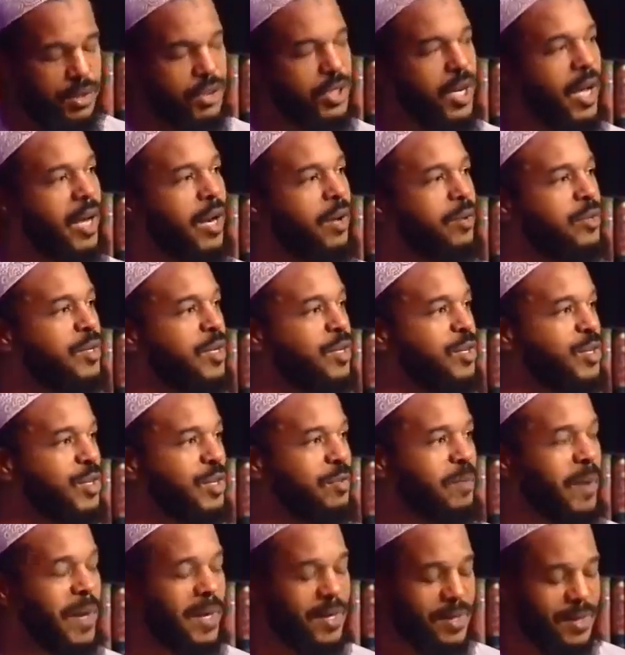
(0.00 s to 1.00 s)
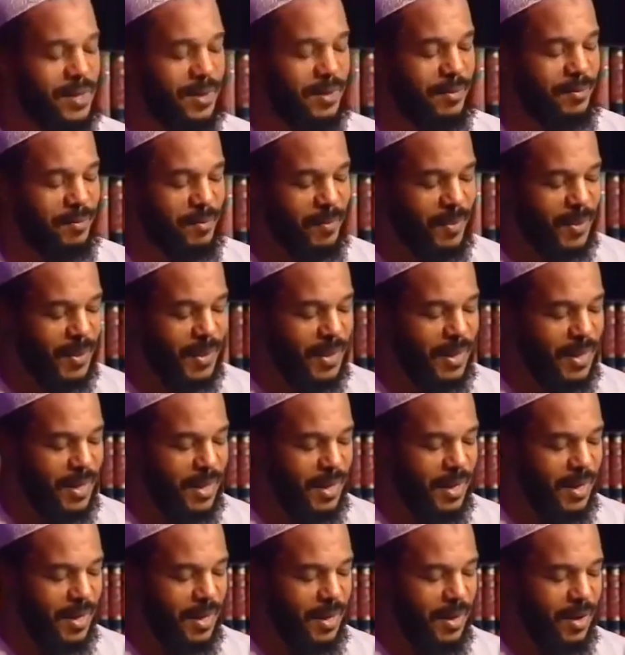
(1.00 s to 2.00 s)
shot out into space
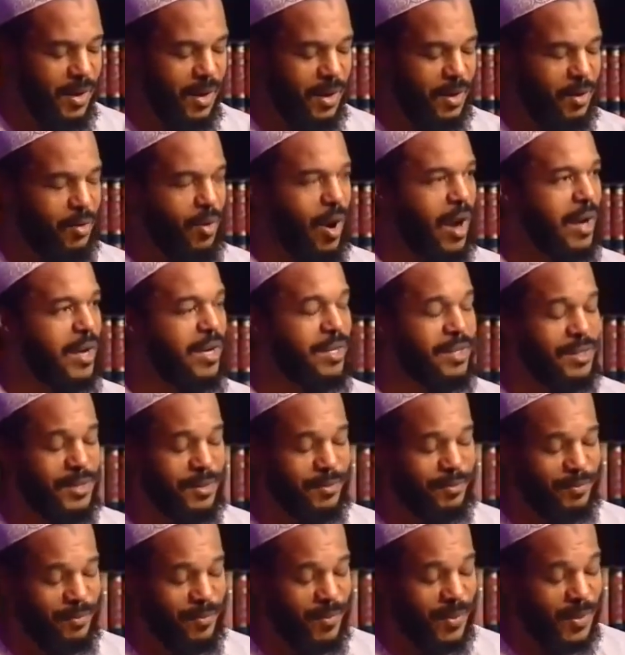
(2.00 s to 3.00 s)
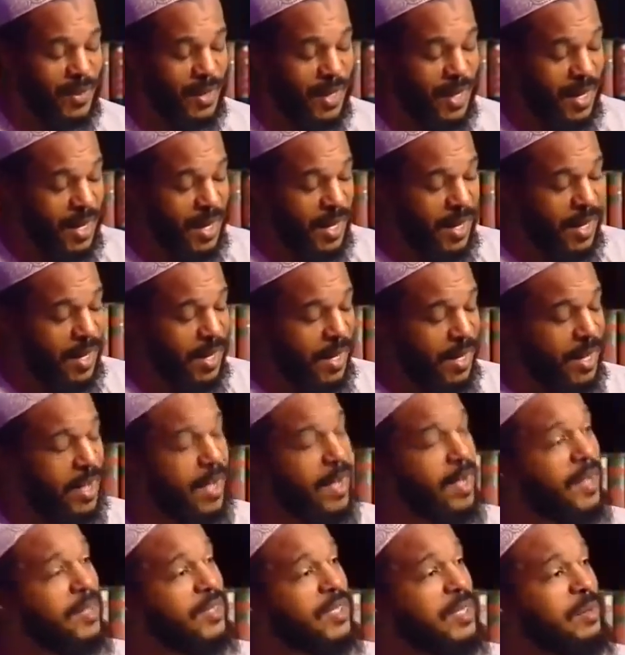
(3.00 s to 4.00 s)
on a rocket.
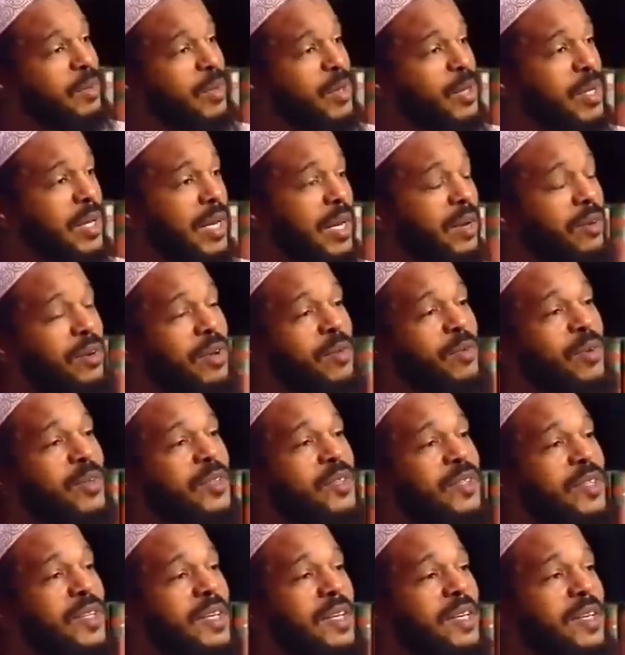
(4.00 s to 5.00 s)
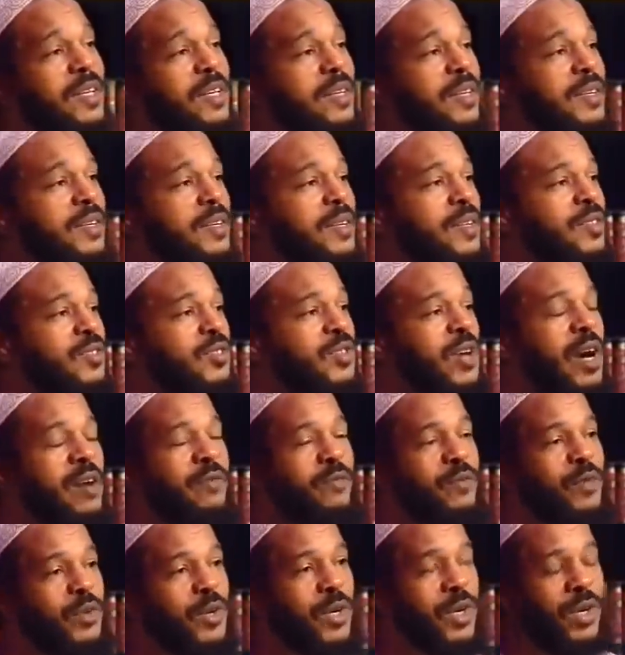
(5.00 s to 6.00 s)
Timothy Leary was the
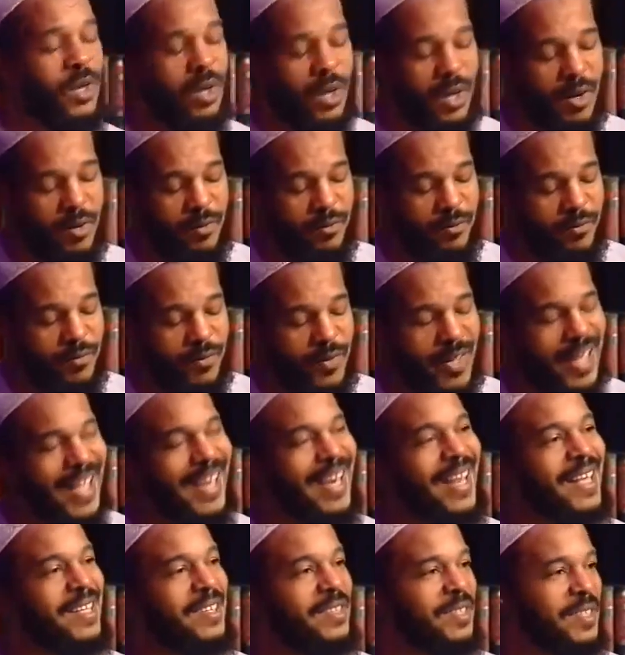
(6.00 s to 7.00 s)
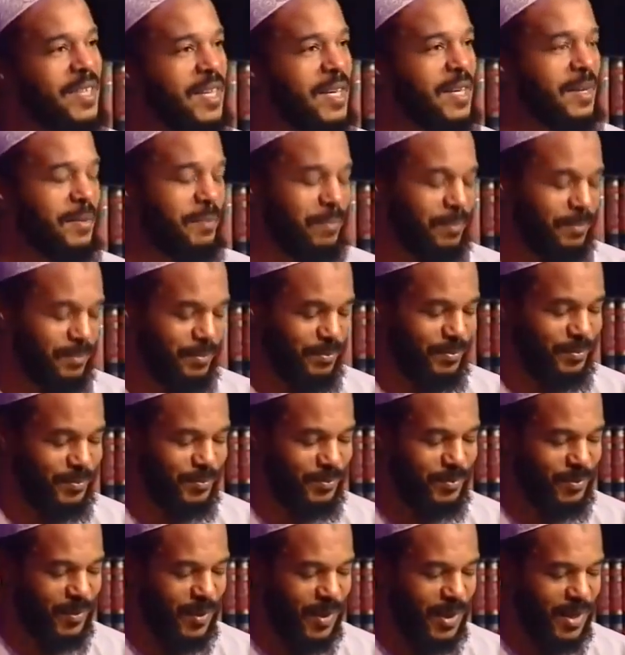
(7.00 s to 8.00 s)
discoverer of LSD,
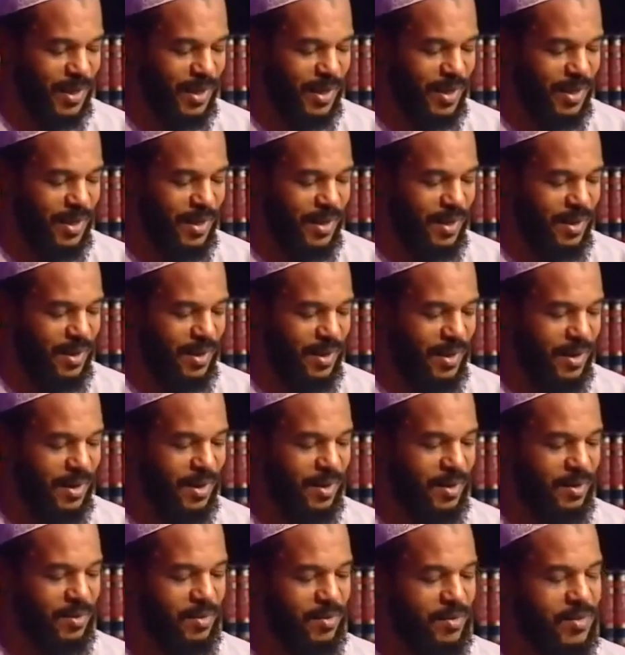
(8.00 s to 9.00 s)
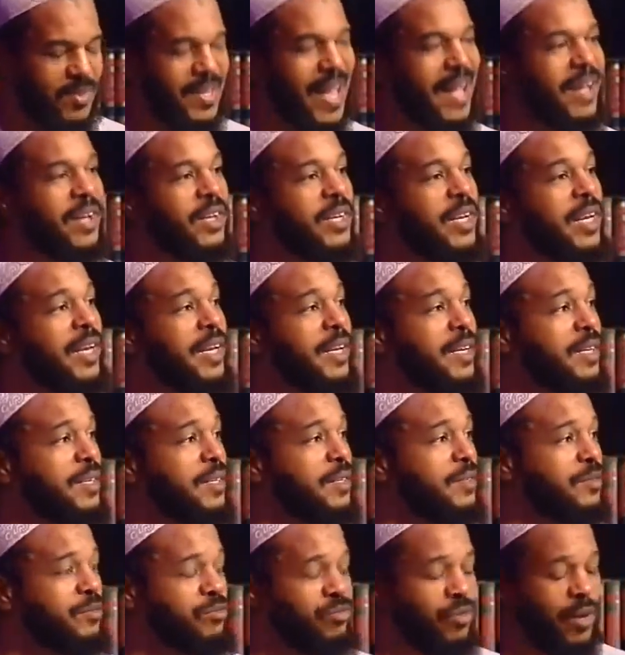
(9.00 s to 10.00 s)
psychedelic
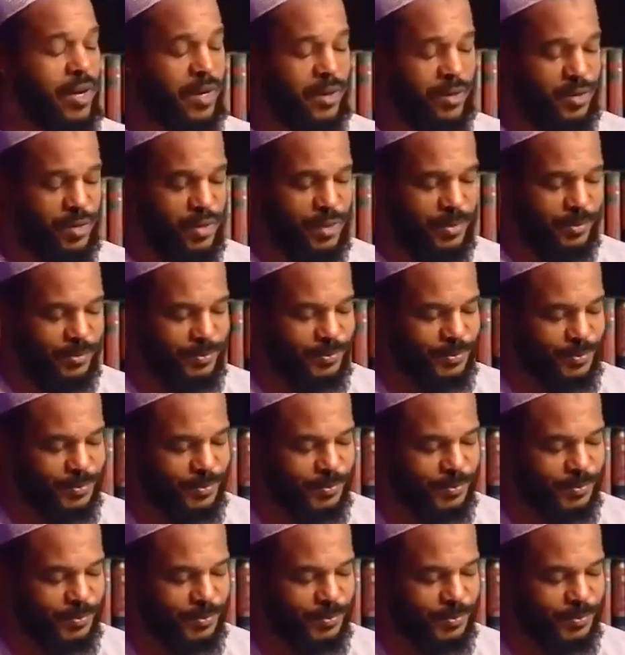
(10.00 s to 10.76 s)
drugs.